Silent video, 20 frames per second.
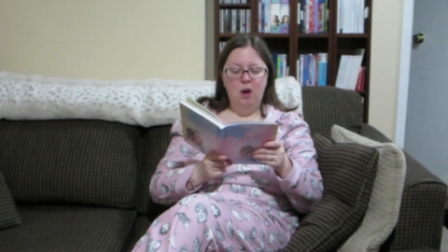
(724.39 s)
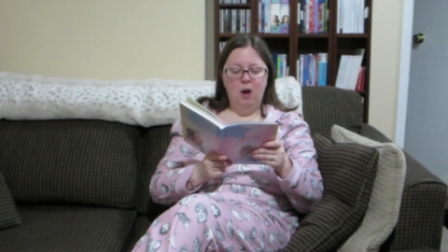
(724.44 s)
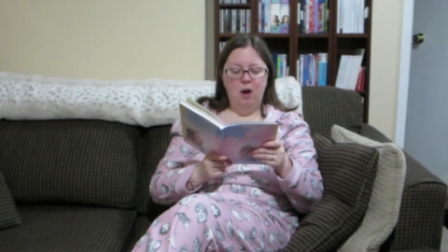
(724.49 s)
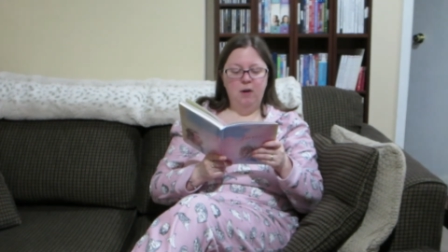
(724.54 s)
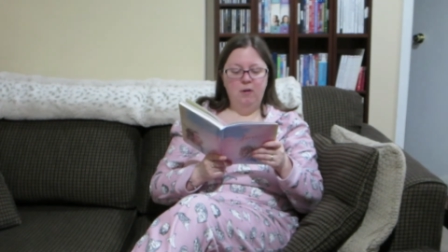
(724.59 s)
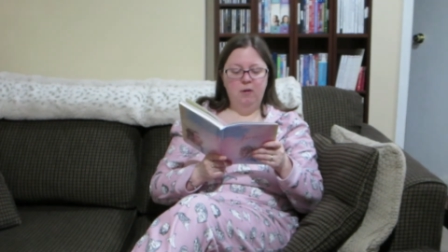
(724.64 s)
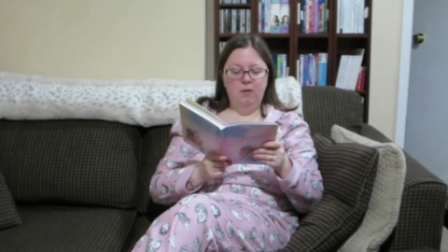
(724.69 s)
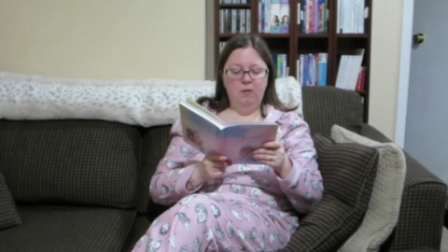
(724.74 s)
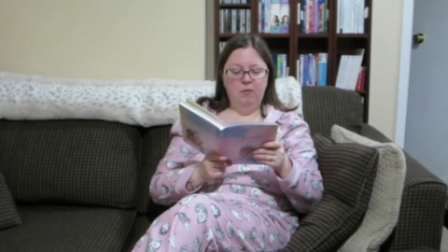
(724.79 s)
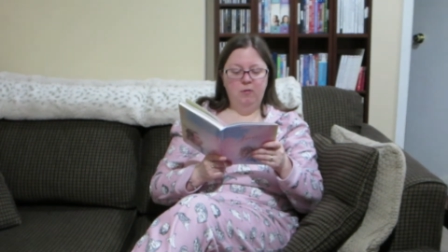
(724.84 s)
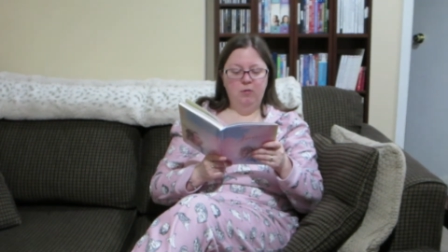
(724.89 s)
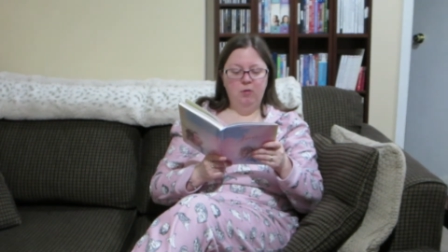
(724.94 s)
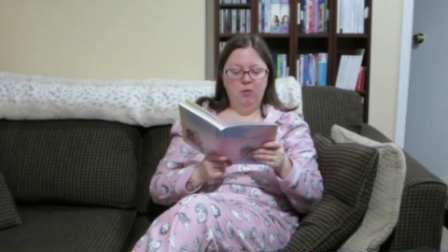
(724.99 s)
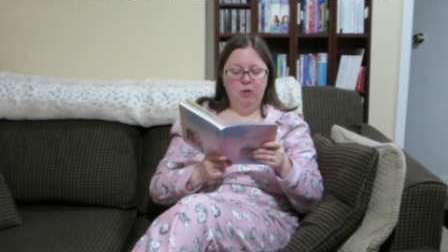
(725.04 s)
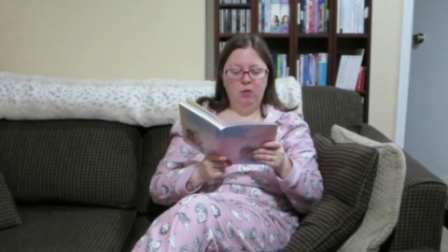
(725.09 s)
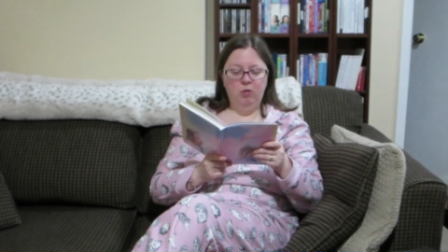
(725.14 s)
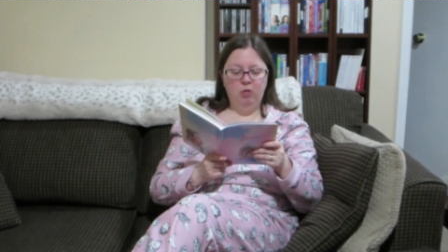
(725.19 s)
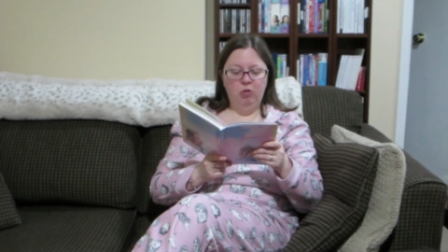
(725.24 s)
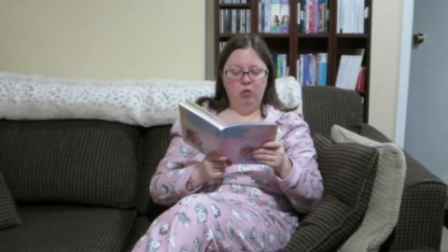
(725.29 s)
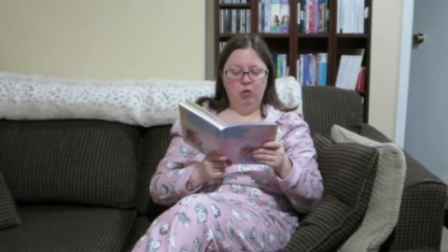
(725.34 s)
I did a sold
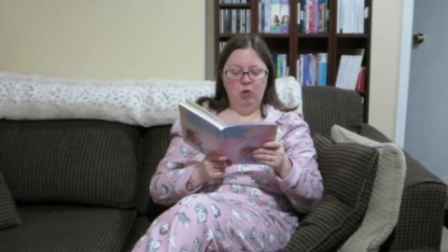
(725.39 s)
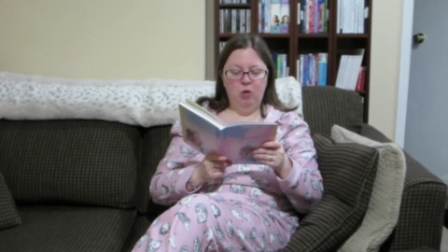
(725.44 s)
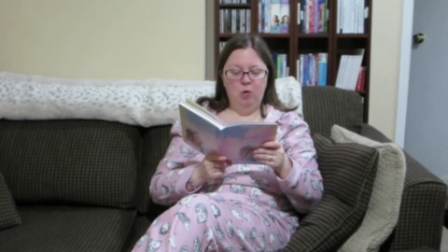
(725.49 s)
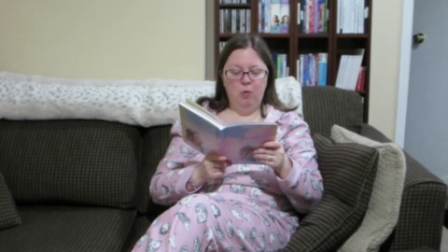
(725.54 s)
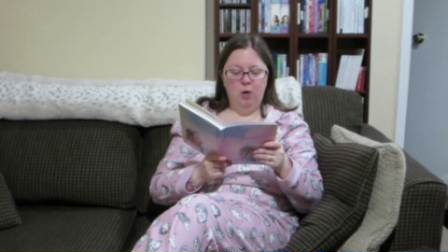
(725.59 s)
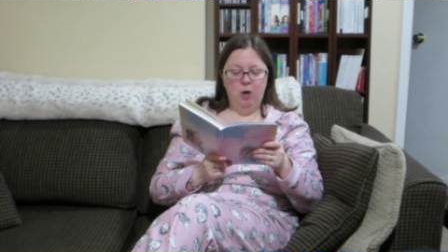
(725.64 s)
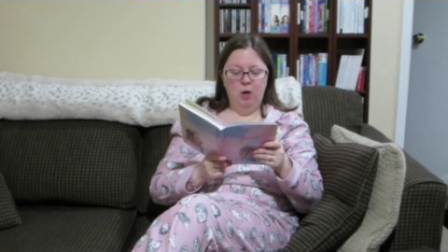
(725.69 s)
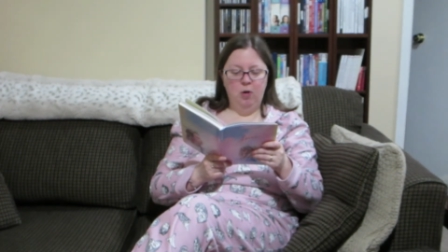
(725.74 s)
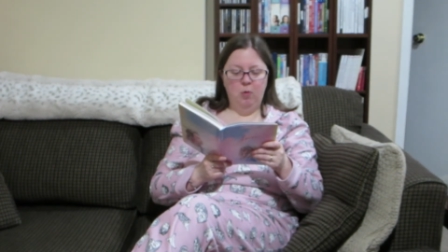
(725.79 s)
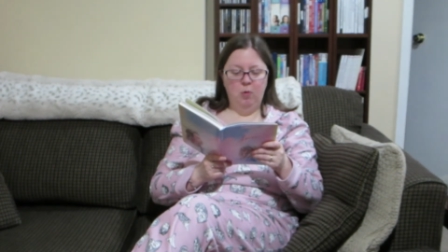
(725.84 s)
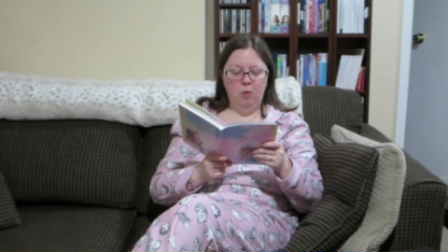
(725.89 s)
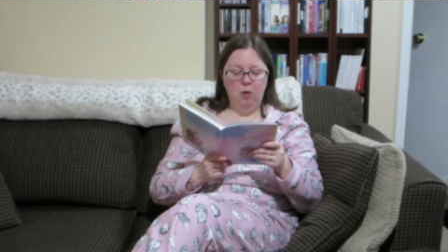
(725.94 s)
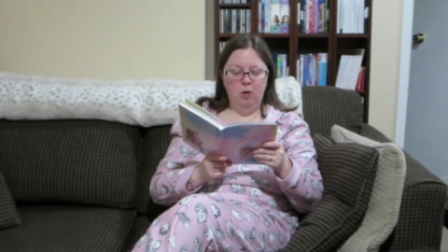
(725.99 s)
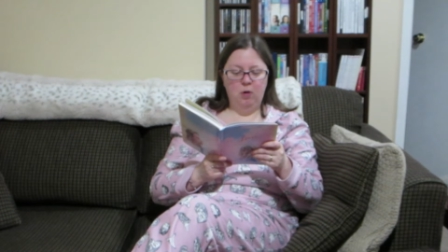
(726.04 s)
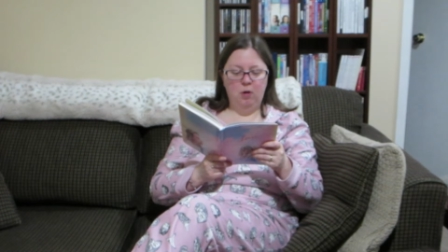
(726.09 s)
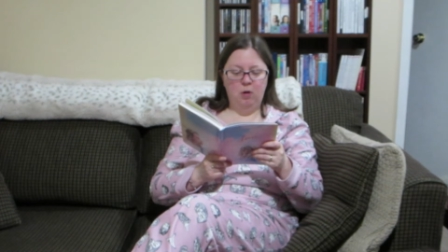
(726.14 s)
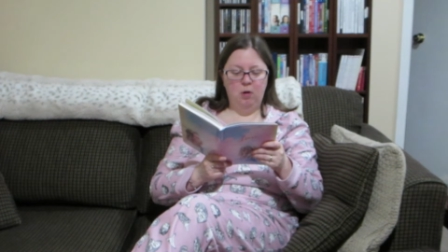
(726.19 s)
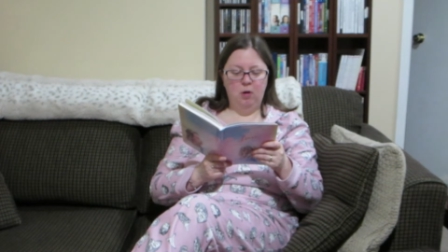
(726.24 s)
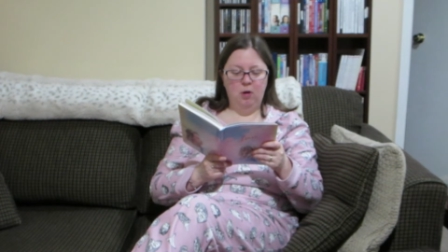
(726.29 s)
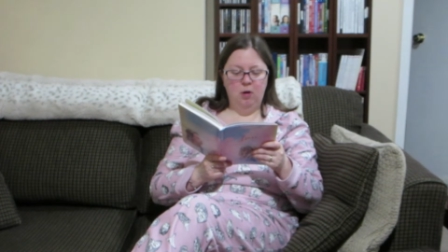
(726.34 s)
out show in
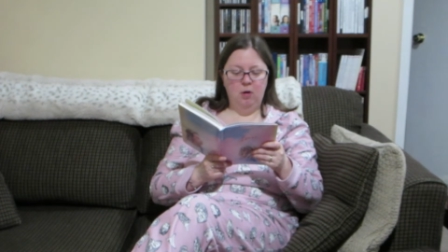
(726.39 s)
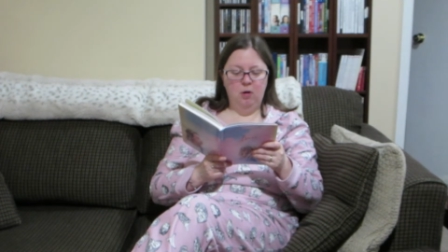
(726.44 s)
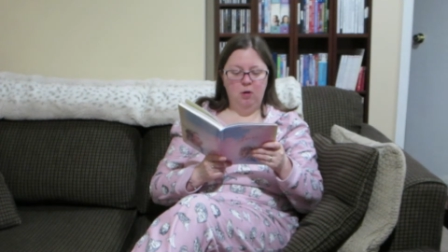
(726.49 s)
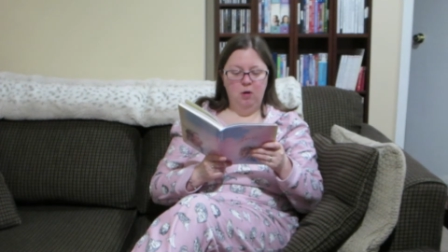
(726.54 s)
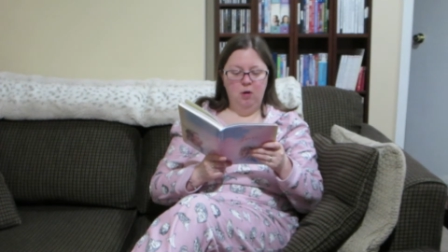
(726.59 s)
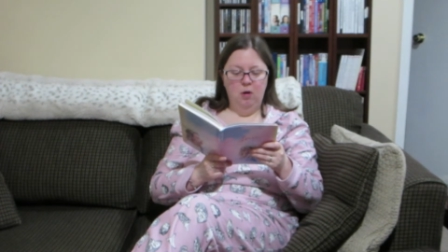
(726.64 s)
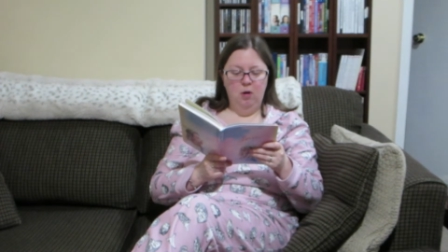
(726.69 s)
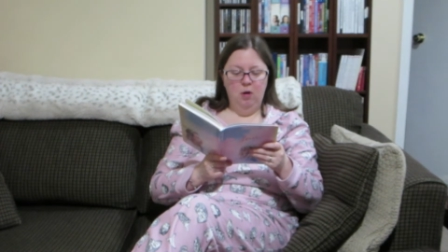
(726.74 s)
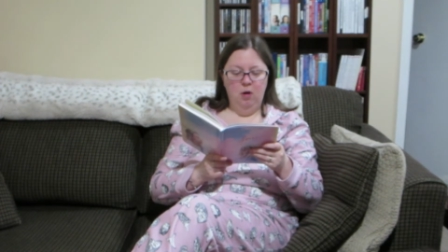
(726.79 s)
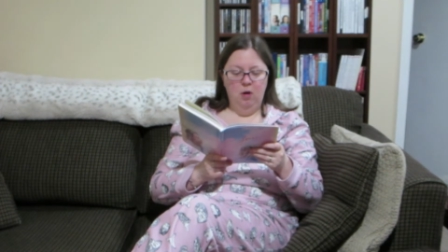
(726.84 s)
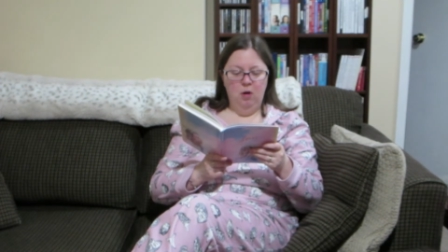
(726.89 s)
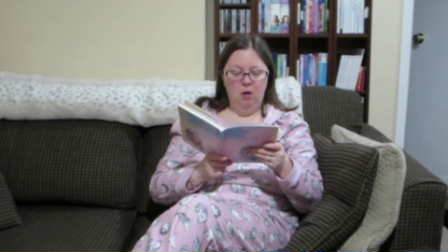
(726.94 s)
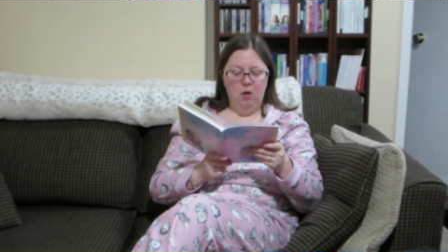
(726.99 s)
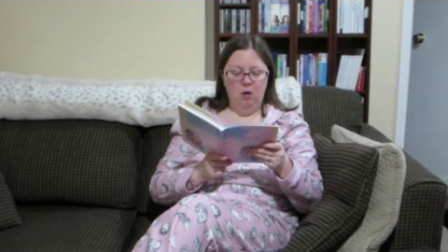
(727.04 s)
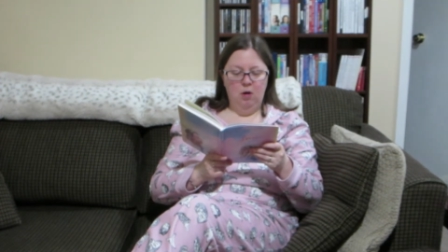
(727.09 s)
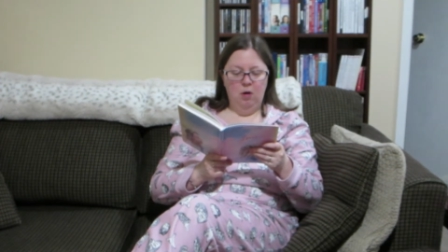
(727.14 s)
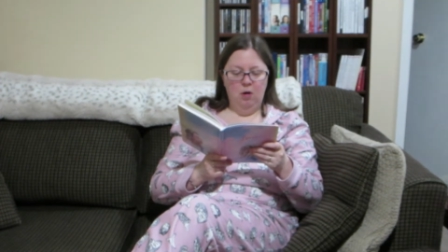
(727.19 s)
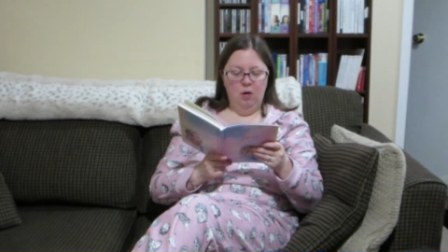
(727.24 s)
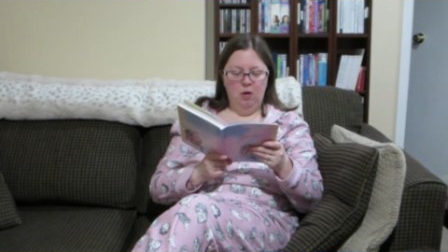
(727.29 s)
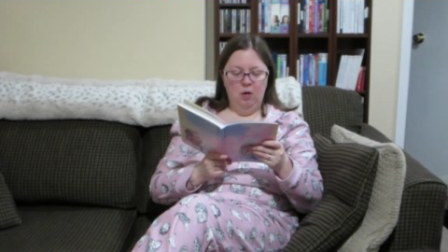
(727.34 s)
Oregon.
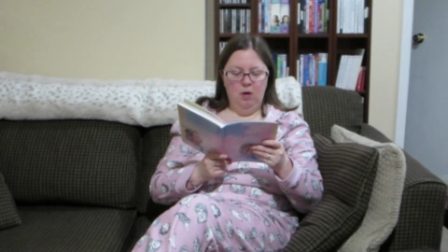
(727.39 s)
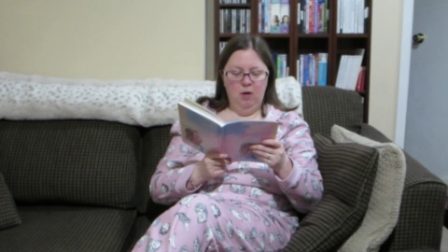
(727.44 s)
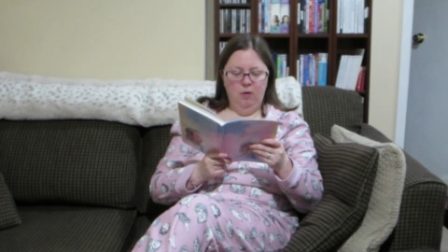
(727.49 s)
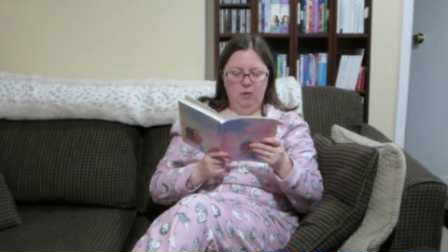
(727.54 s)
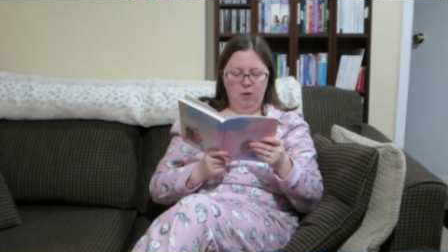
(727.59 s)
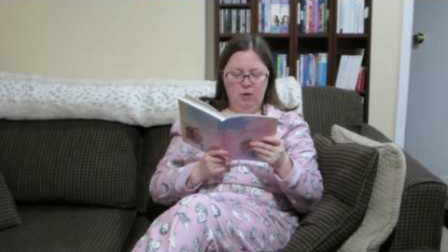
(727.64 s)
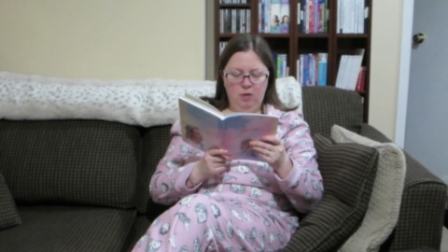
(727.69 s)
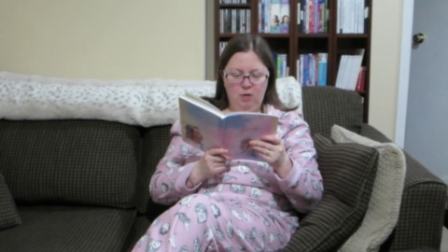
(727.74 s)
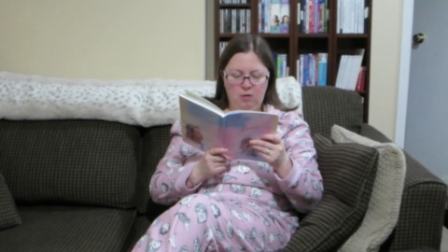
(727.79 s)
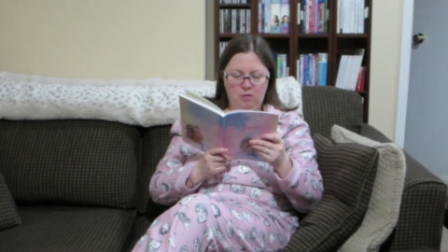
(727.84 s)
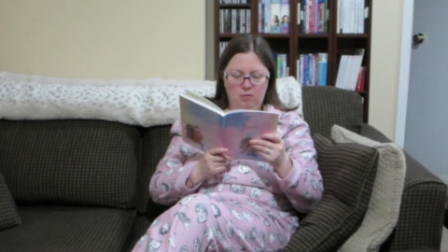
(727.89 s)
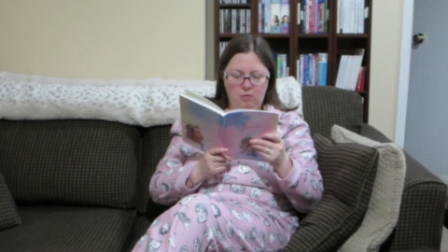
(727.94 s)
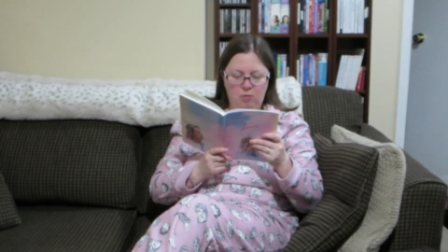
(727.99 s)
I think that's